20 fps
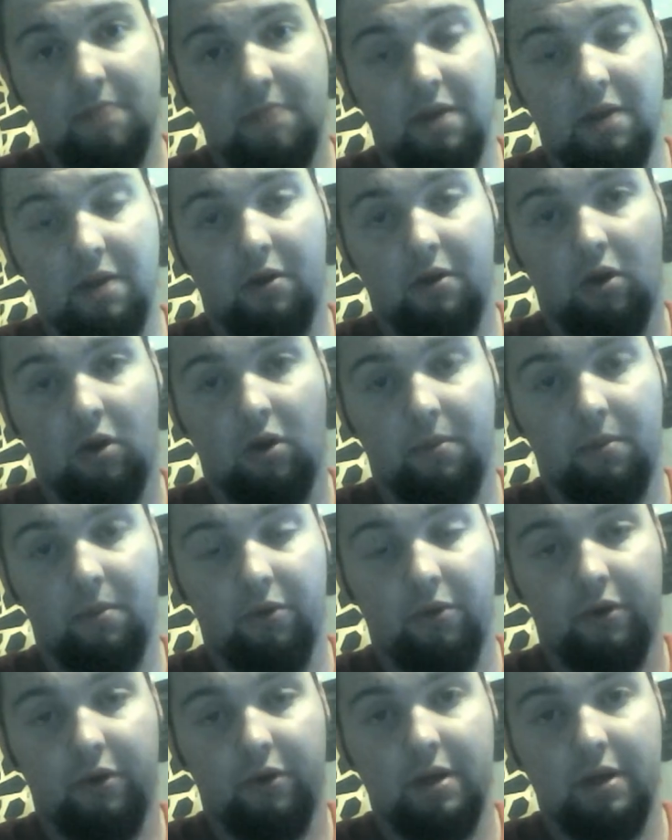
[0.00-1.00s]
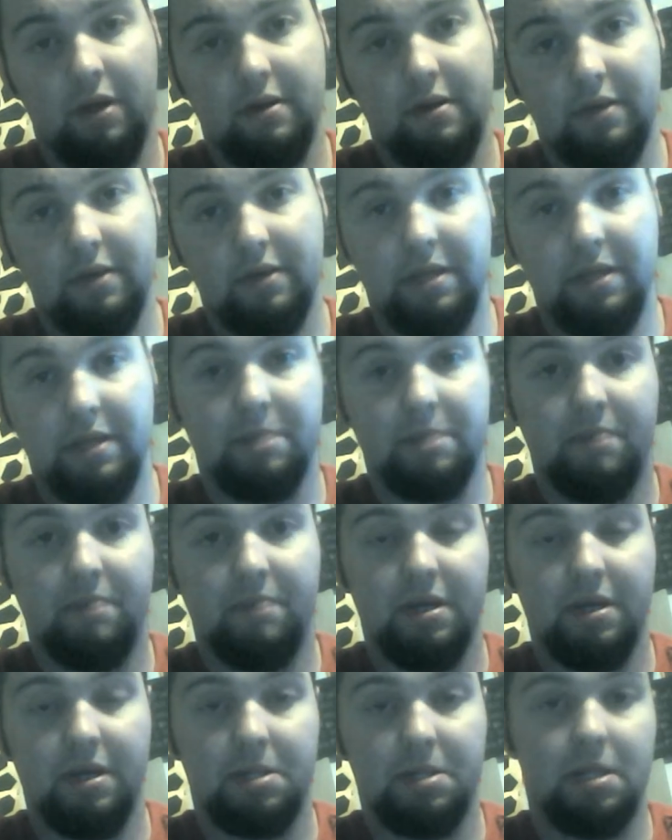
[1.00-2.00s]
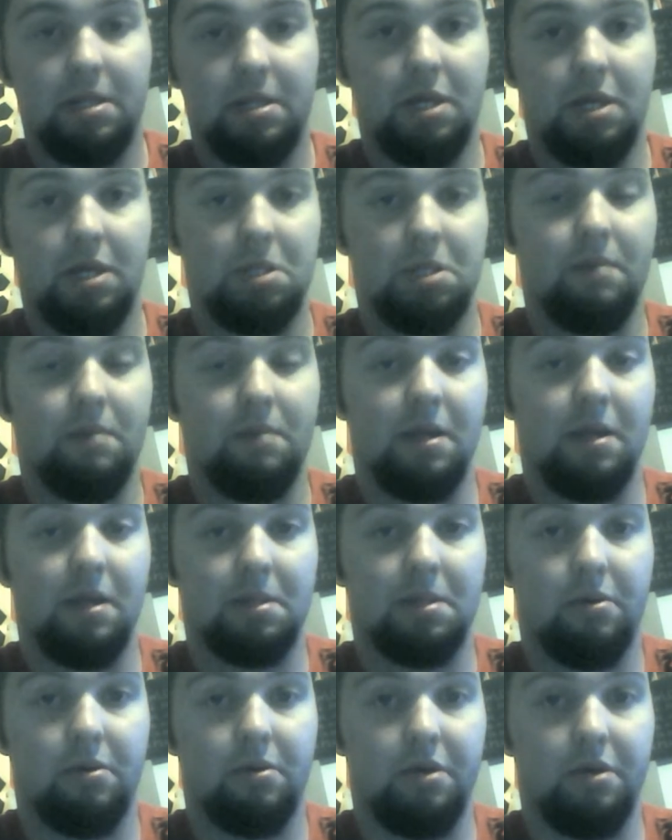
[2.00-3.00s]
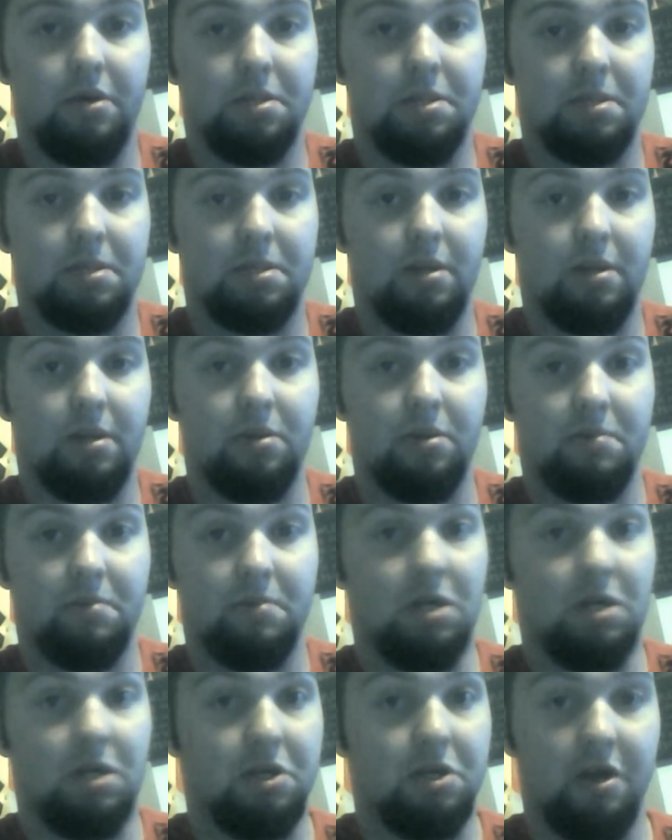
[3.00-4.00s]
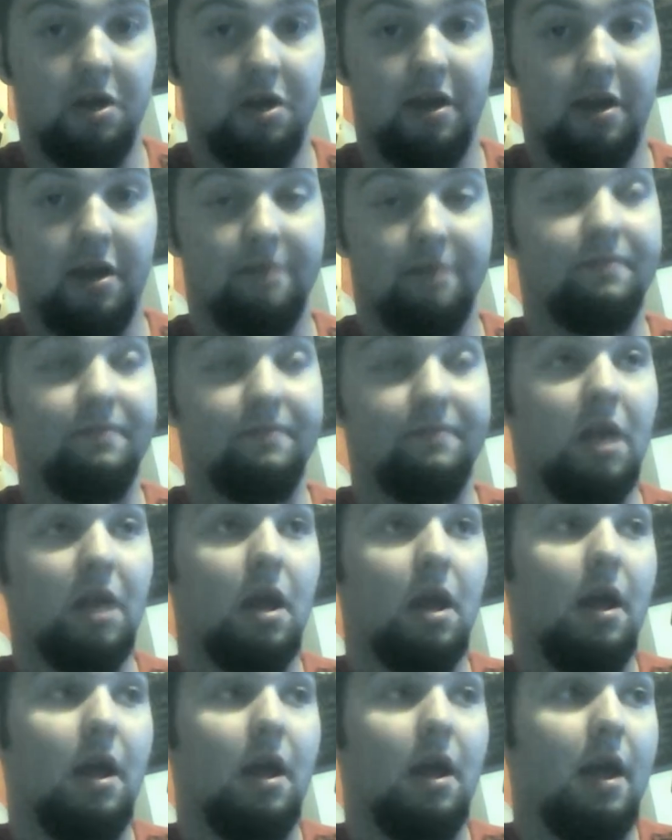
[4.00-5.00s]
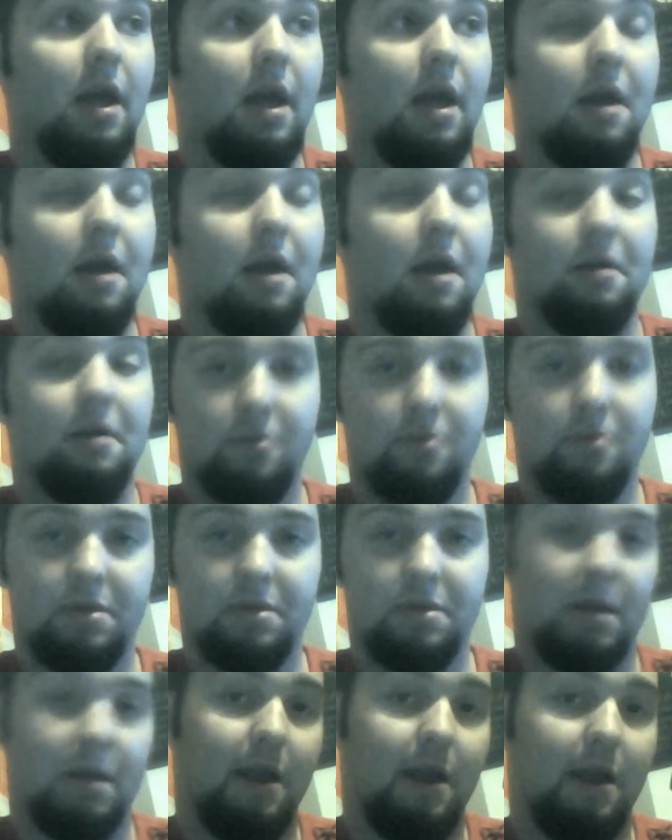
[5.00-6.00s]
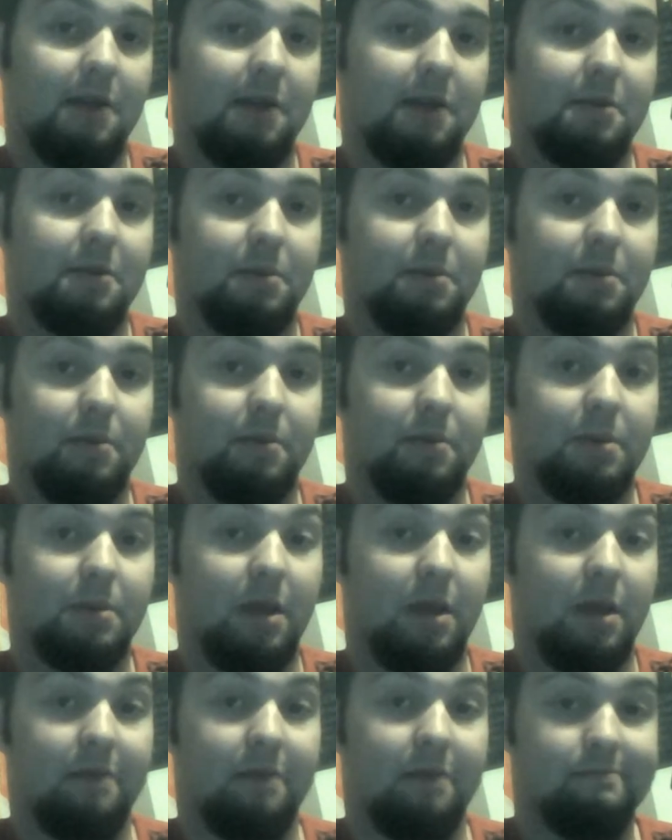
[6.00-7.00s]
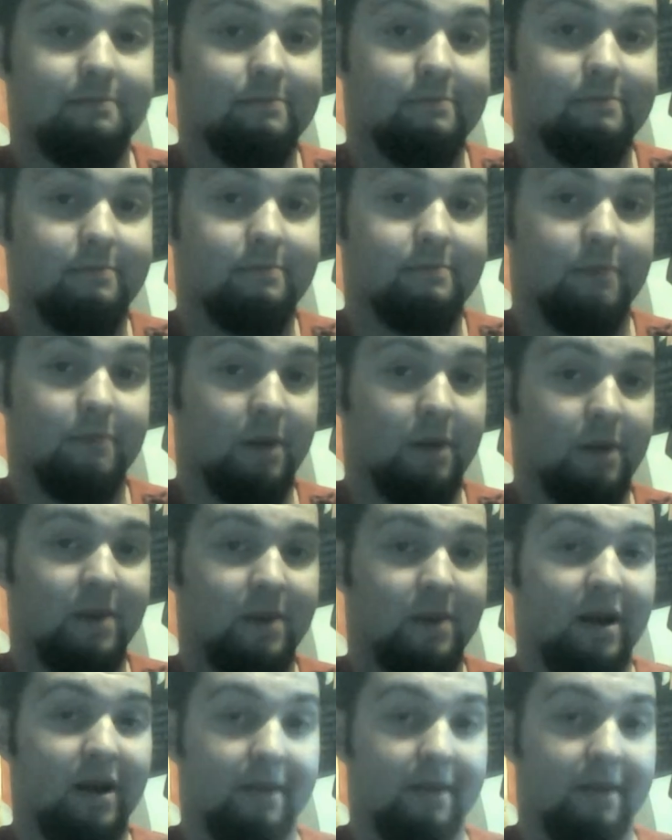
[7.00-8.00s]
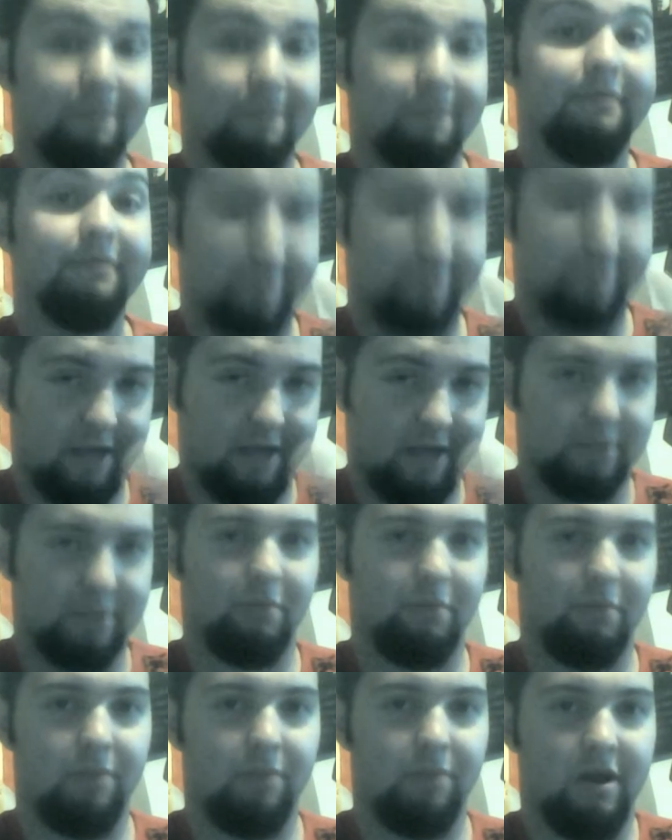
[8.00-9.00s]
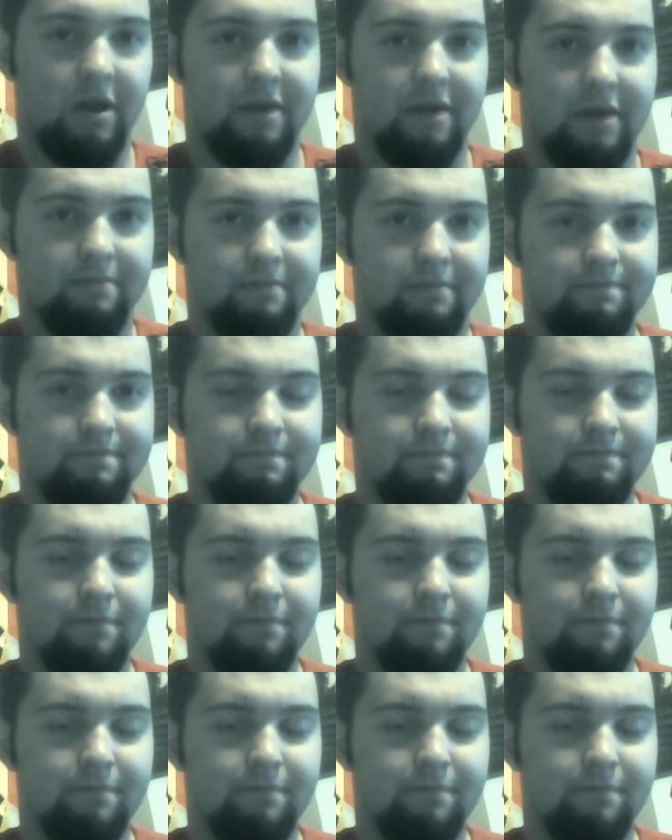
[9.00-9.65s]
Beth Harper gets pissed, and she basically just tells me goodnight. To which I had to say, bye bye, thanks for playing.